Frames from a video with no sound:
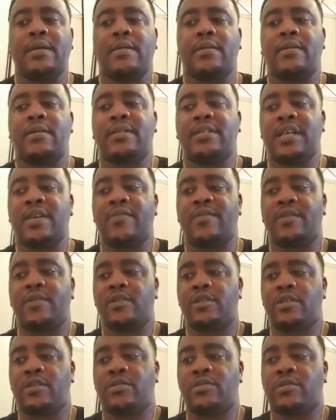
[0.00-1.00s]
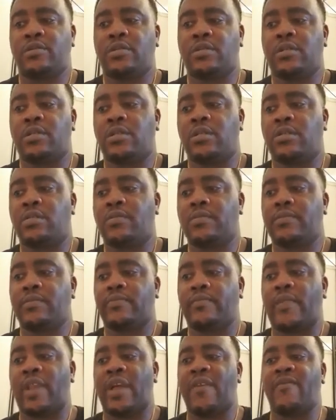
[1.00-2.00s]
7 children
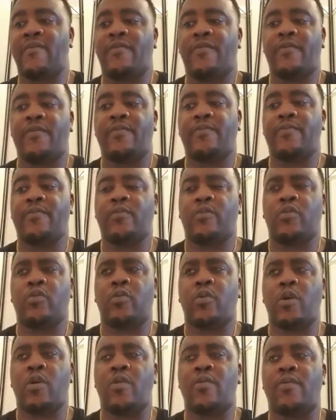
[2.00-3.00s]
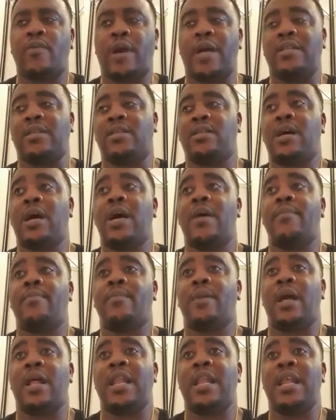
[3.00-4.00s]
and 12, at the
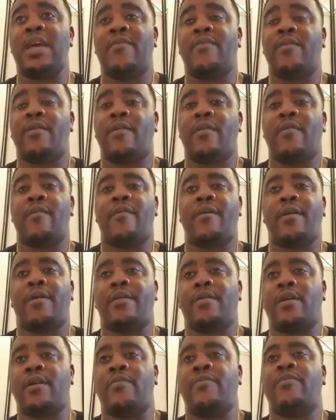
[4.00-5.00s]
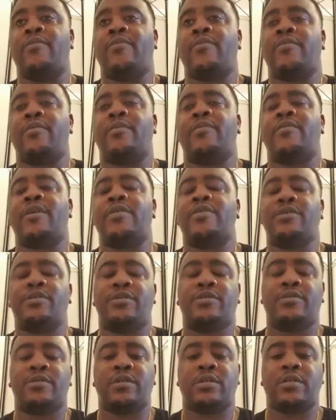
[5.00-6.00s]
time, 11
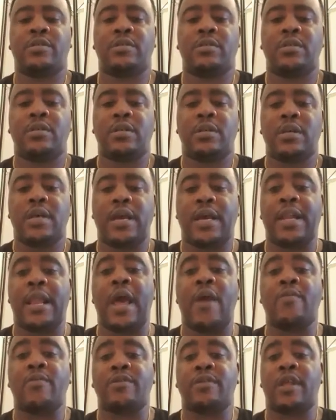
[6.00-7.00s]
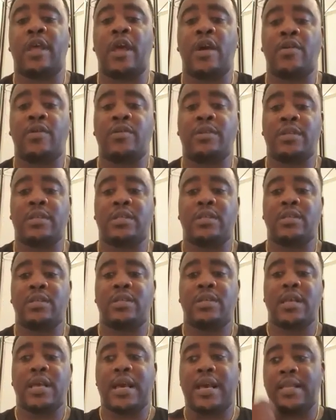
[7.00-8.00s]
grandchildren. And I was the eldest.
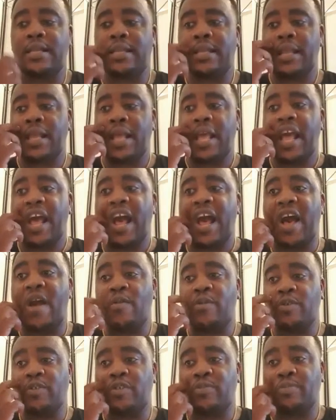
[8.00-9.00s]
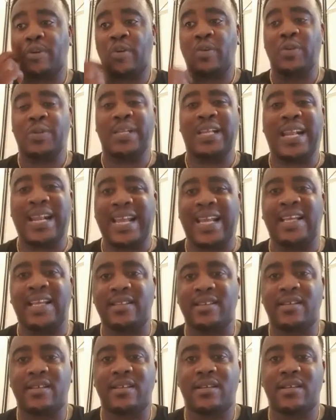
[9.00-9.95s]
And I was supposed to lead.